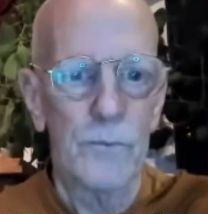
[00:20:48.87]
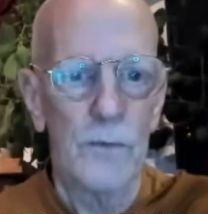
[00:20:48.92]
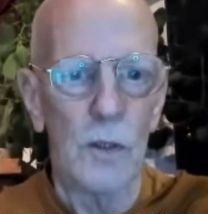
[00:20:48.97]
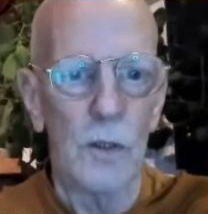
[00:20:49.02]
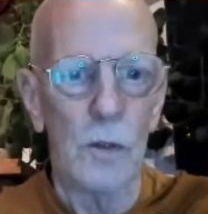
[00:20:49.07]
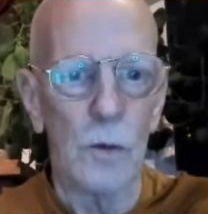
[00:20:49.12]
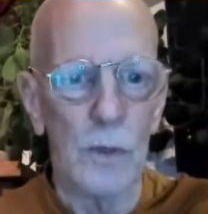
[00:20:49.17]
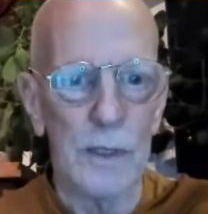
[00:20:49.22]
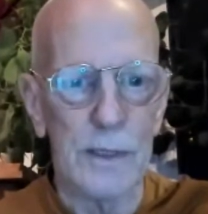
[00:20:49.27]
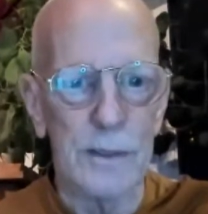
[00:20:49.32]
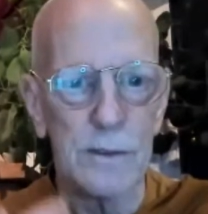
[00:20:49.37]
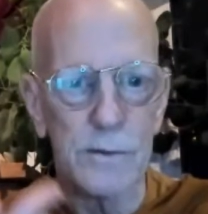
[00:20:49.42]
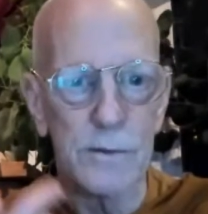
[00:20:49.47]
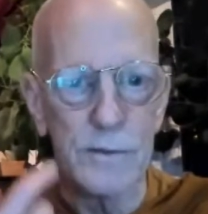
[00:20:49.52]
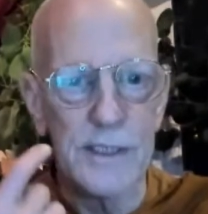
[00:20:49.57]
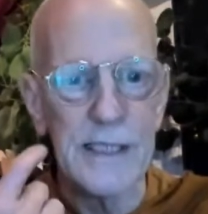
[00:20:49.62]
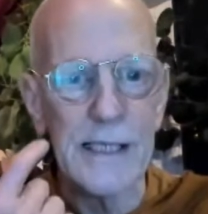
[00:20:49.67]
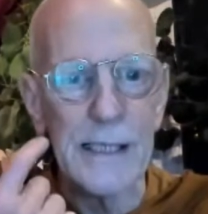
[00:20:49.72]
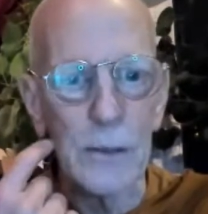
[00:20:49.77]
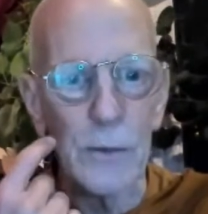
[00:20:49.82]
with the
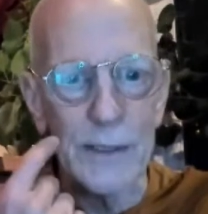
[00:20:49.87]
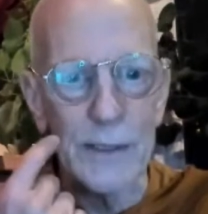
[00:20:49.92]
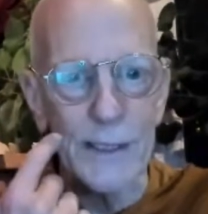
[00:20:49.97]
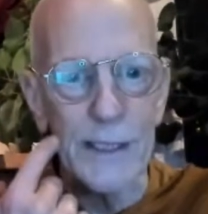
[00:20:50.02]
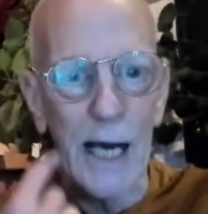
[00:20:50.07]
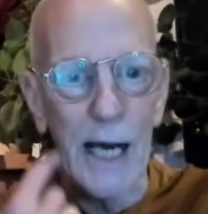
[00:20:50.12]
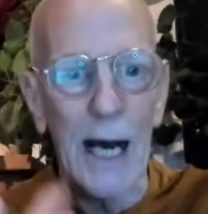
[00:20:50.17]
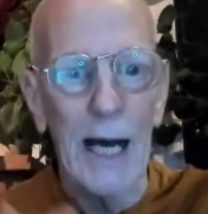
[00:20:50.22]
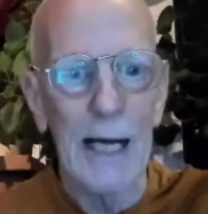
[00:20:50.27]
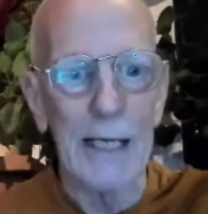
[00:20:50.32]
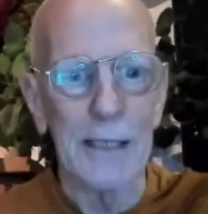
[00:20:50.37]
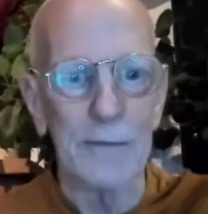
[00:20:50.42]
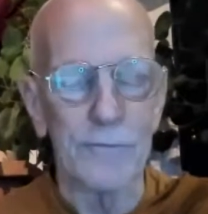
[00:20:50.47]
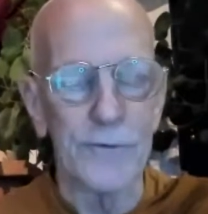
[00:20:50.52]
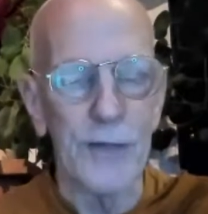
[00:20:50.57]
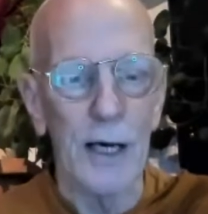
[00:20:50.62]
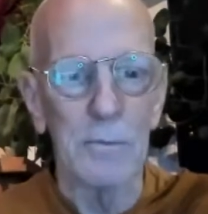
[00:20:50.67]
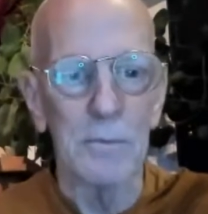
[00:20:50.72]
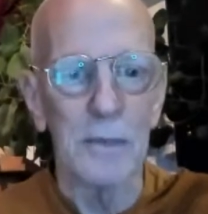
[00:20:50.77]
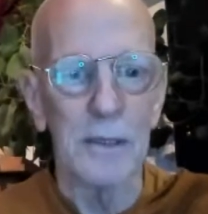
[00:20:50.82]
seeing with the eye of
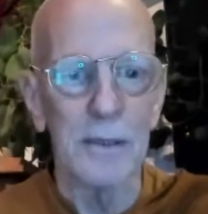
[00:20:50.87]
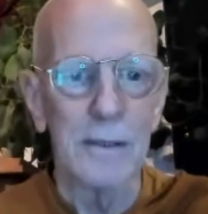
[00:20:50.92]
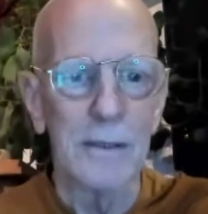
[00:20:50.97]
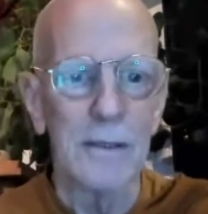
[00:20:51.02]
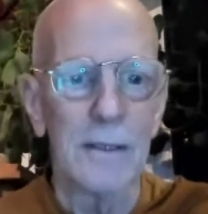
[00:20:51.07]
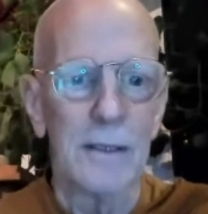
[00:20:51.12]
Dhamma.